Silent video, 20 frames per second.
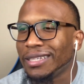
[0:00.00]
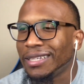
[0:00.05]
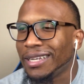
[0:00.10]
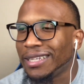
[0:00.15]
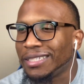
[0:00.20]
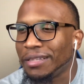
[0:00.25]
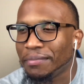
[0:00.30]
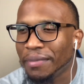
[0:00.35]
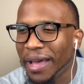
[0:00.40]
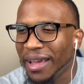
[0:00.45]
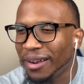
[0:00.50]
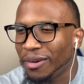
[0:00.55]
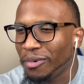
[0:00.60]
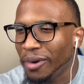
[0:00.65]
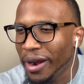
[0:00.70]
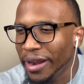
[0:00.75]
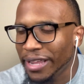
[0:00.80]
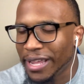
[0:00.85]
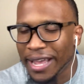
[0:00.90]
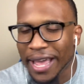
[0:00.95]
it doesn't matter
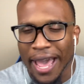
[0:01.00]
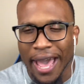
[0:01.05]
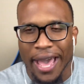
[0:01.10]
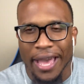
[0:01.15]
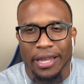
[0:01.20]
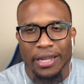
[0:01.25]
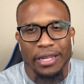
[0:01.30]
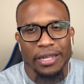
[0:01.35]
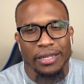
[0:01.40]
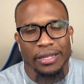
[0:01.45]
where you at.